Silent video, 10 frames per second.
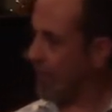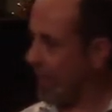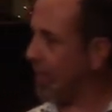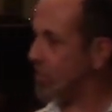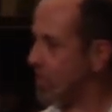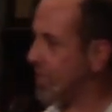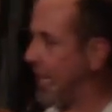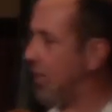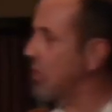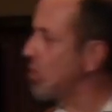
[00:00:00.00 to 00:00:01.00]
years. It's kind
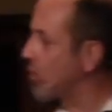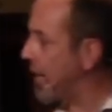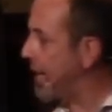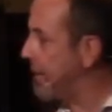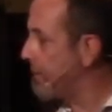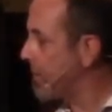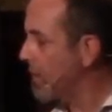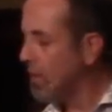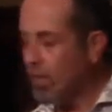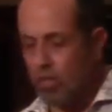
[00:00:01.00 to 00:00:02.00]
of cool, right?
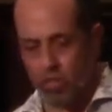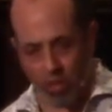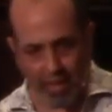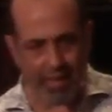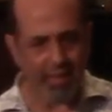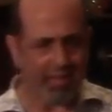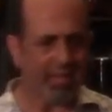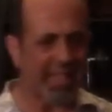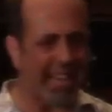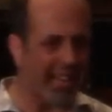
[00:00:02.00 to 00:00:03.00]
So, like, this is
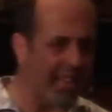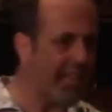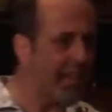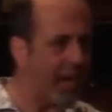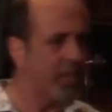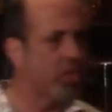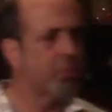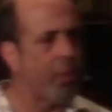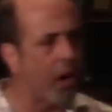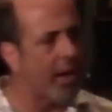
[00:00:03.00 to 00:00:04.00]
kind of like God's
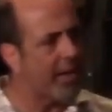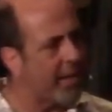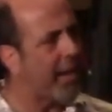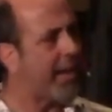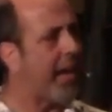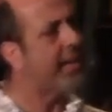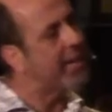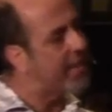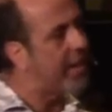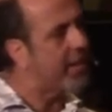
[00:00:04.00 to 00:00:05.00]
spot. And I, I get
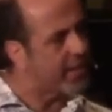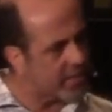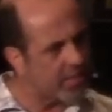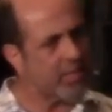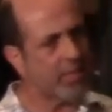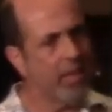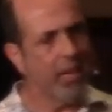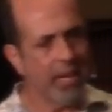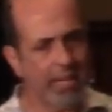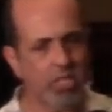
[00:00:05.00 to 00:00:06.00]
that. Like, this is
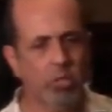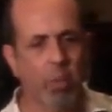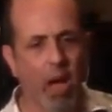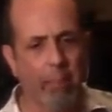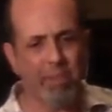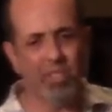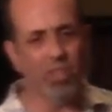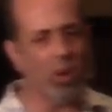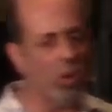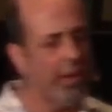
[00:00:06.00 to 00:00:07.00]
his spot. But you
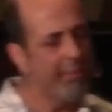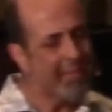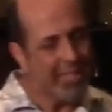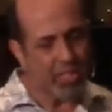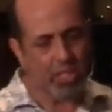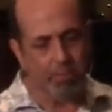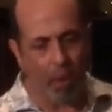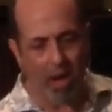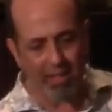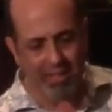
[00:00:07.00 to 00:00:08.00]
know,
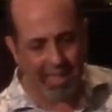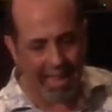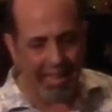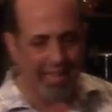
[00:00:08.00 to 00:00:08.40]
spots kind of